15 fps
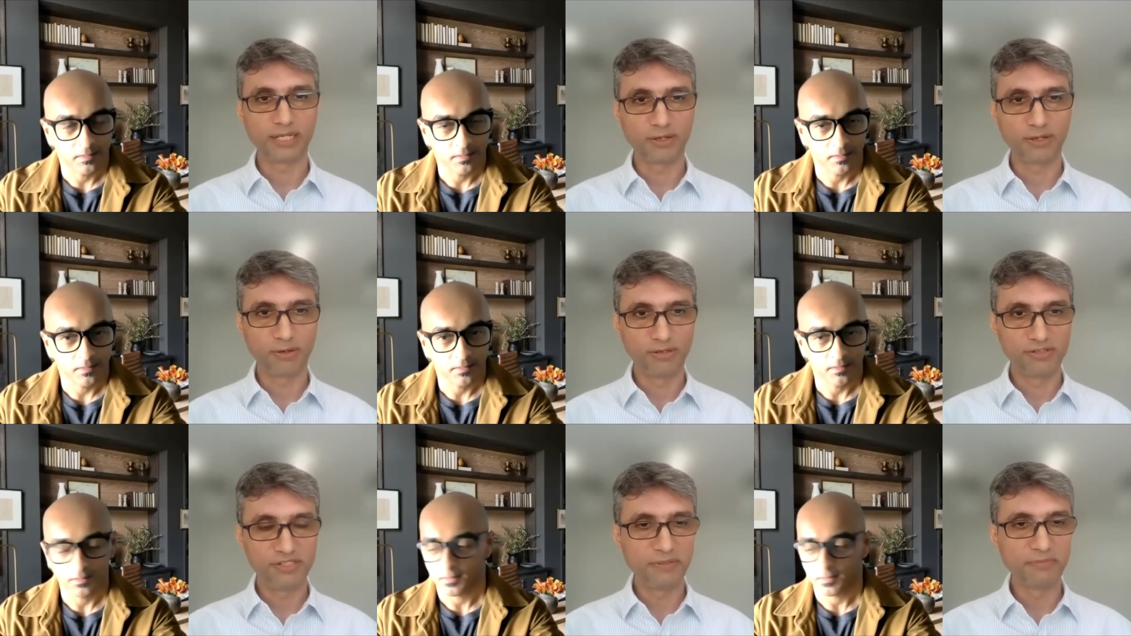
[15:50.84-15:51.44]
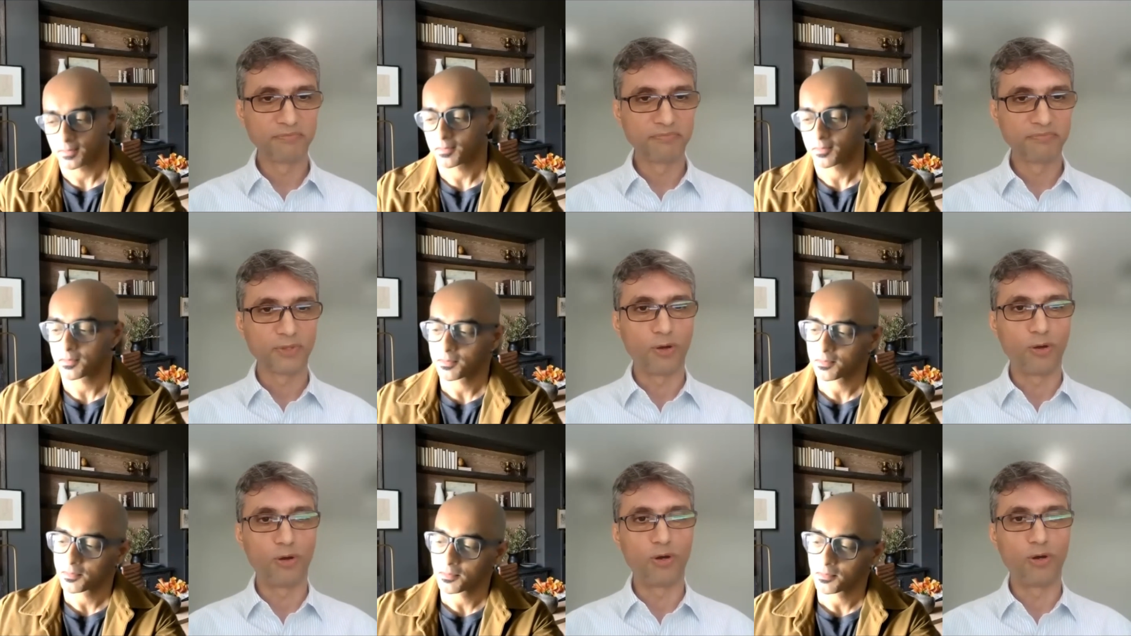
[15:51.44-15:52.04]
Speaker 1: technology
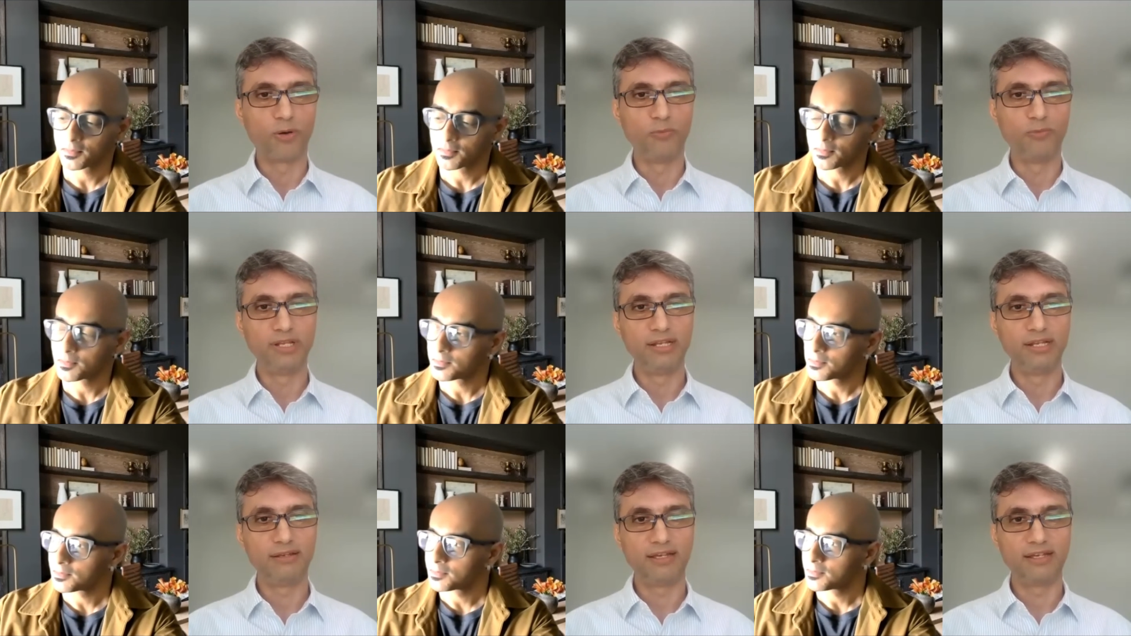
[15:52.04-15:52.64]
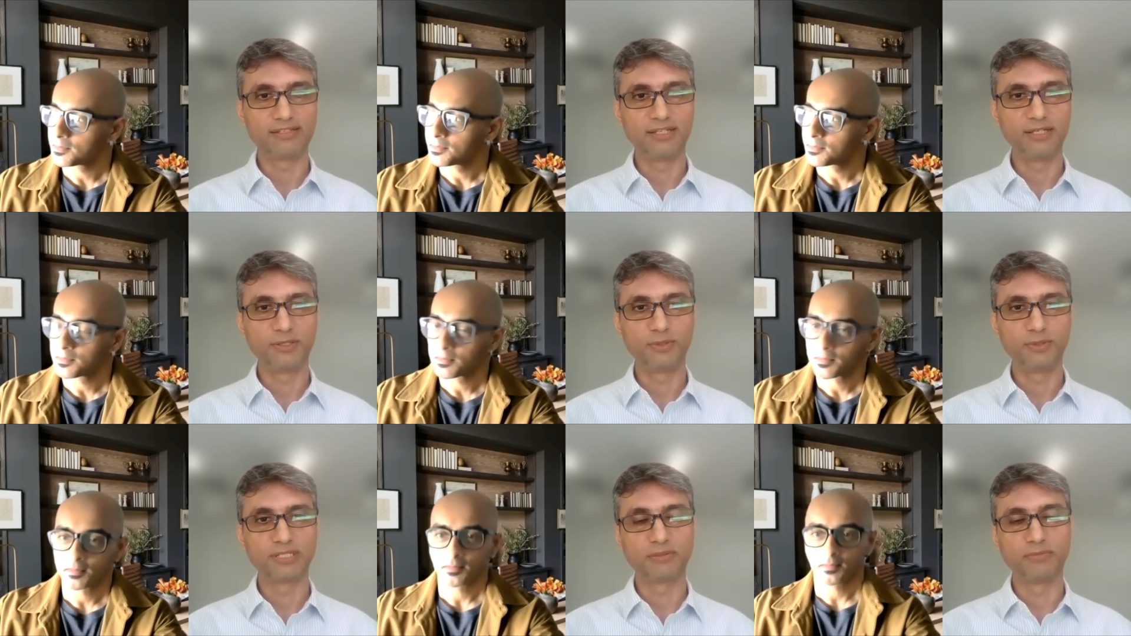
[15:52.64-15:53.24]
or will
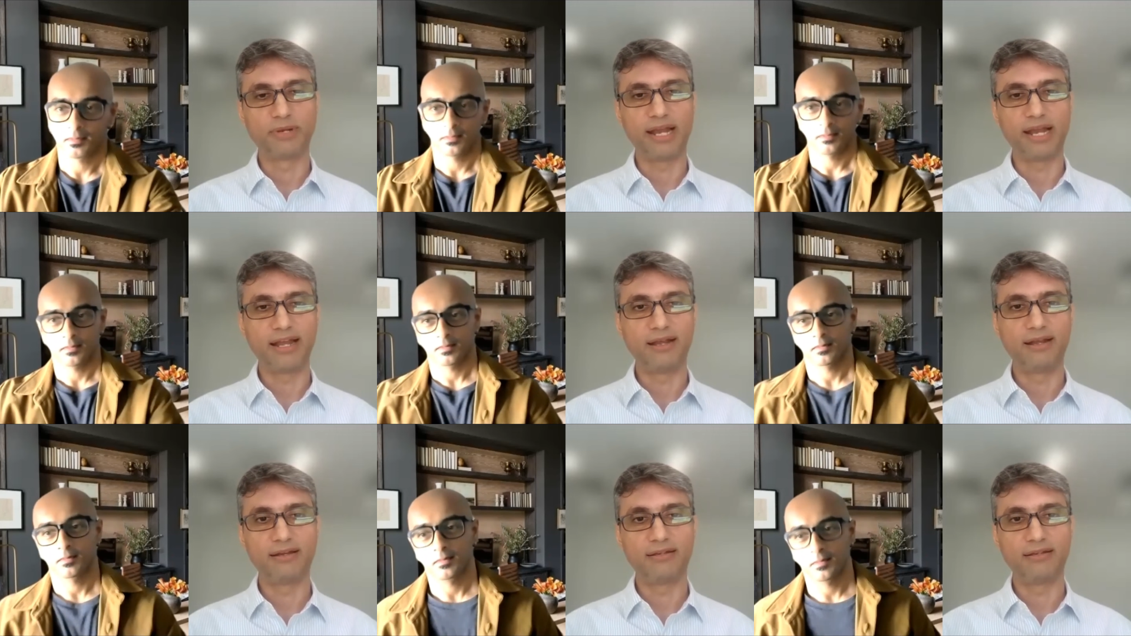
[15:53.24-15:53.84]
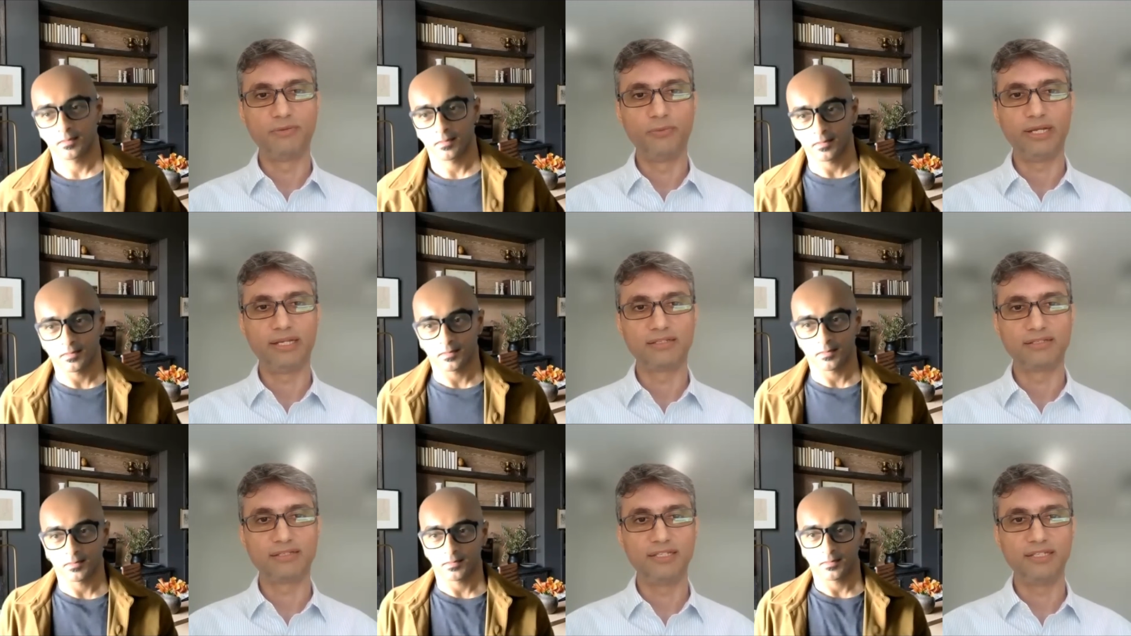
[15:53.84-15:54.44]
SK-II as a brand wait
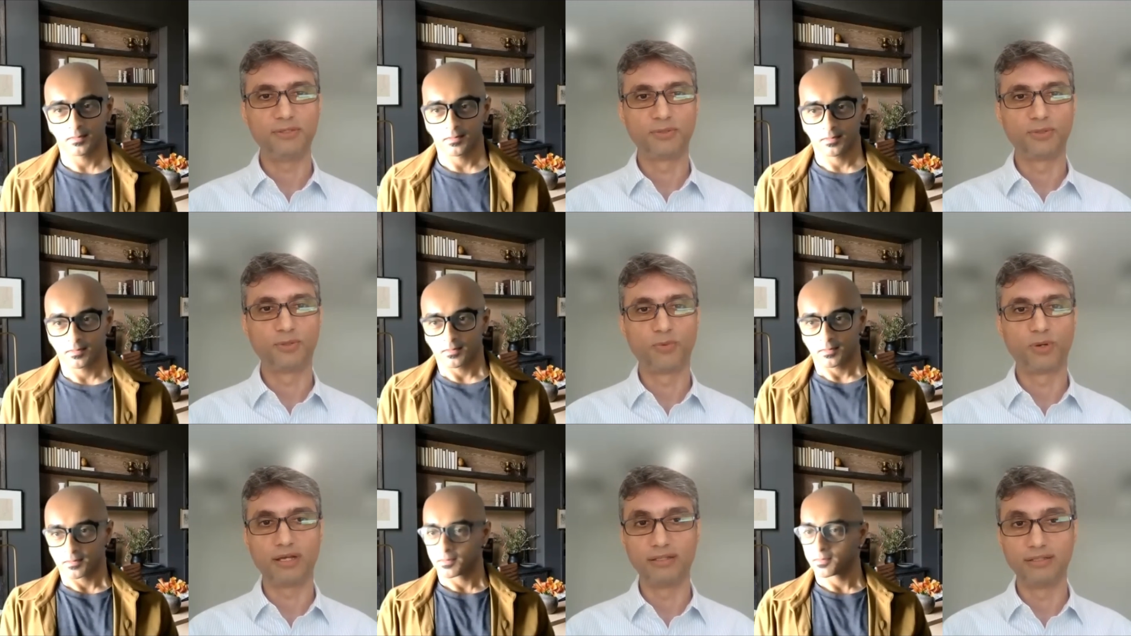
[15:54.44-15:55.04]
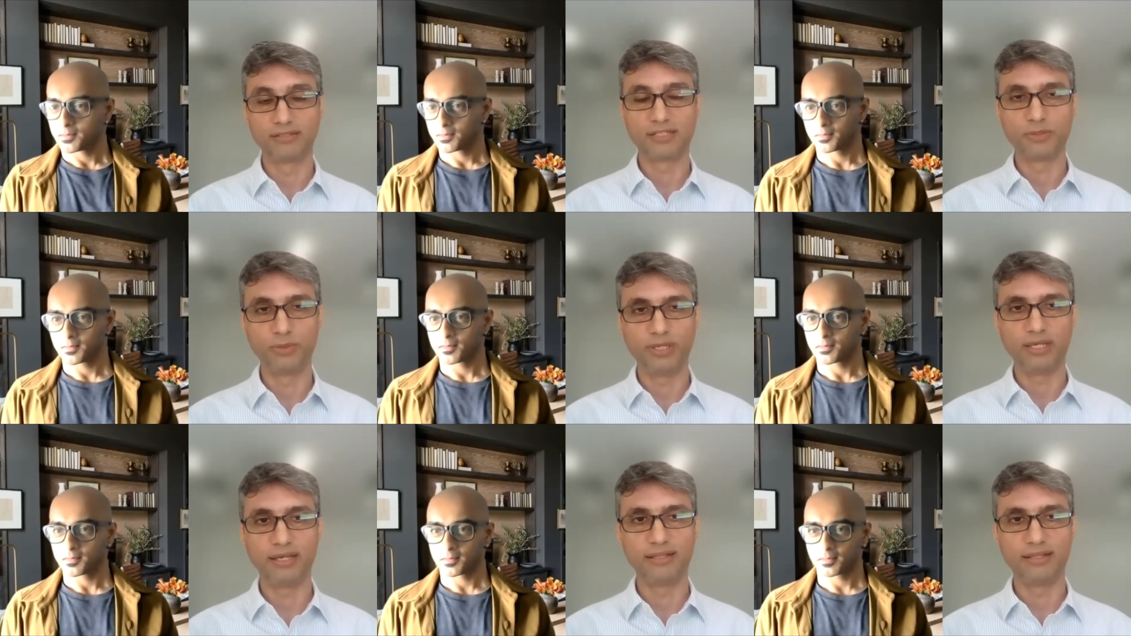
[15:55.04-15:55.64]
and see you know what others are
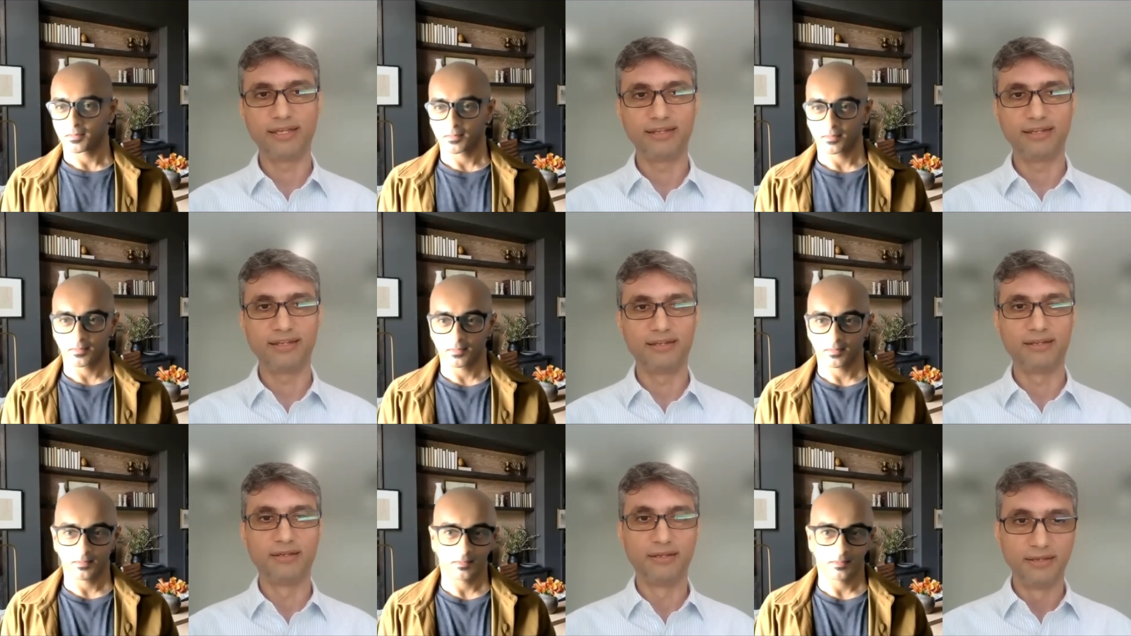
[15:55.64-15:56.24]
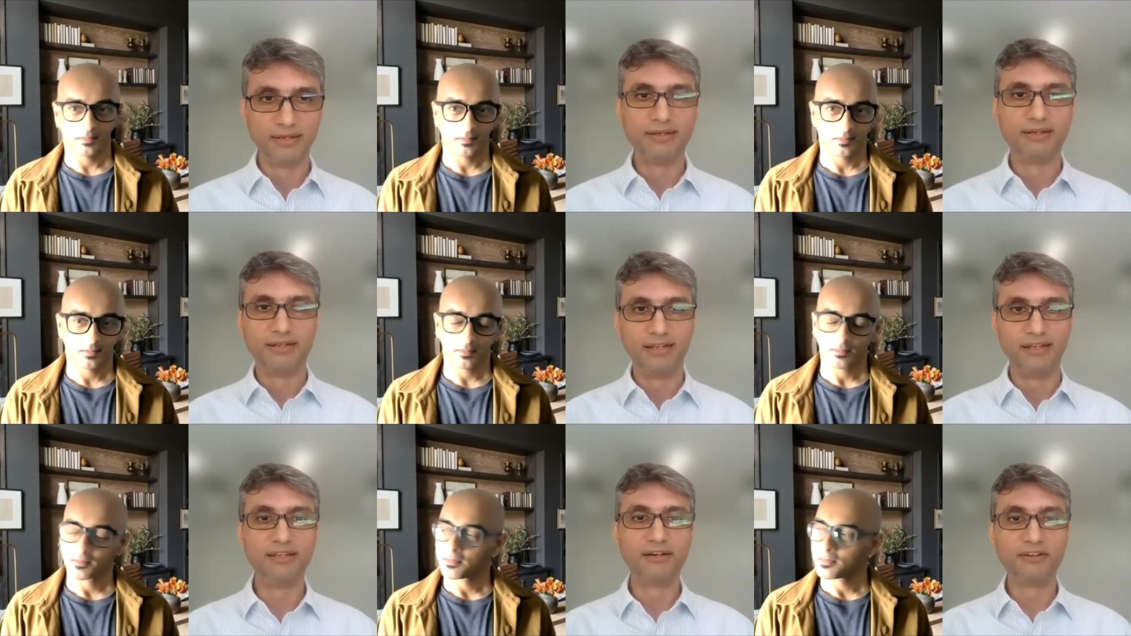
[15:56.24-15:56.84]
doing and then
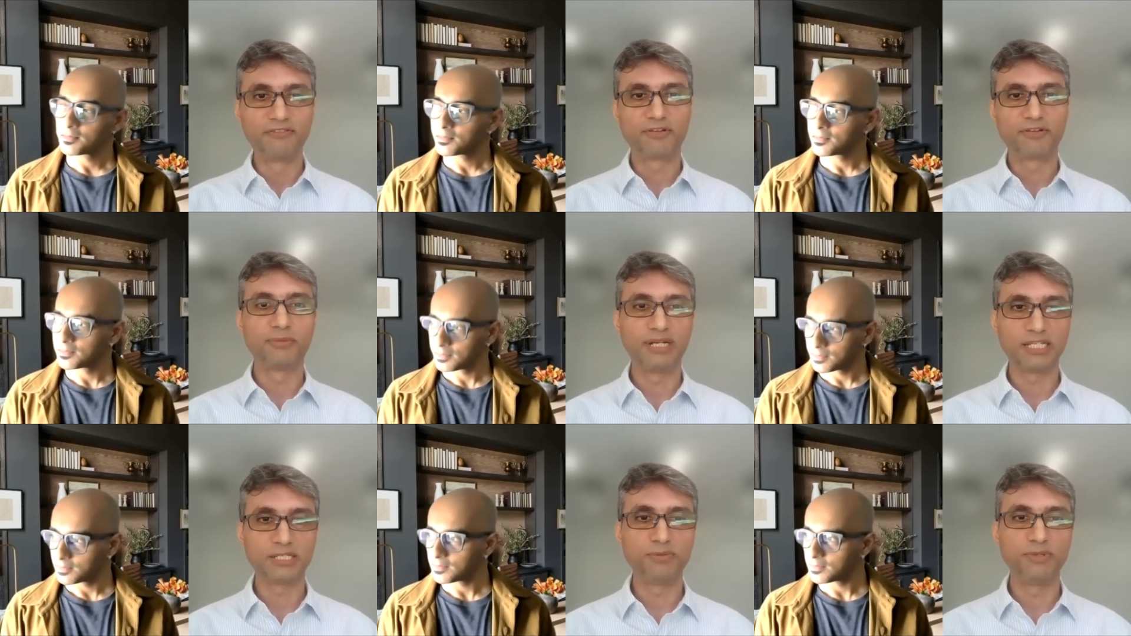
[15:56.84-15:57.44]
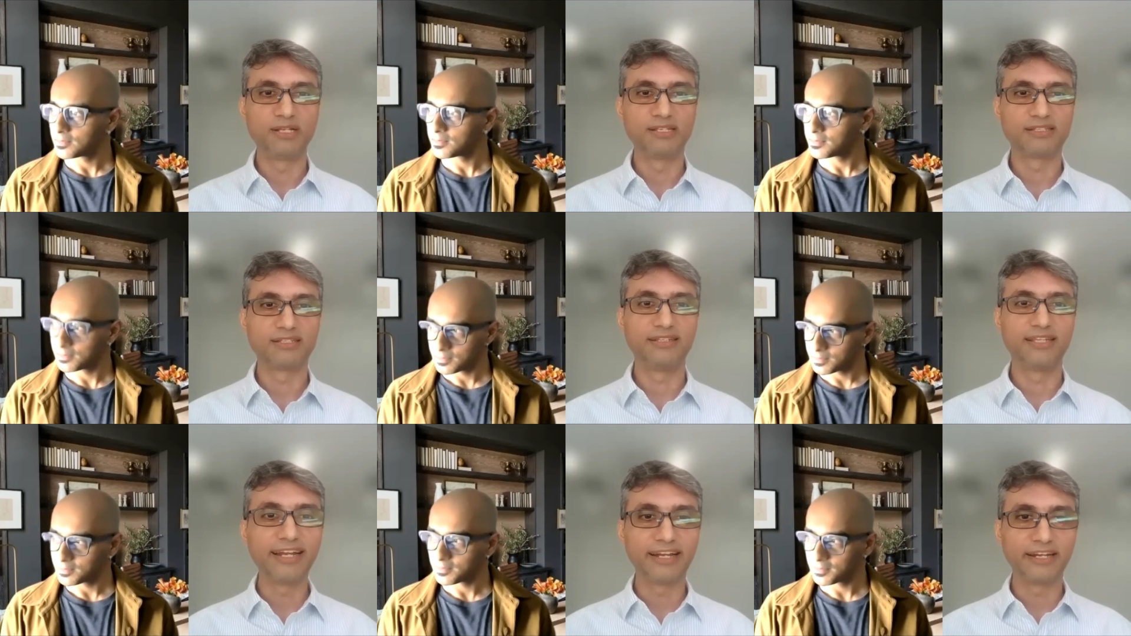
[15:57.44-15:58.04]
learn from that experience and then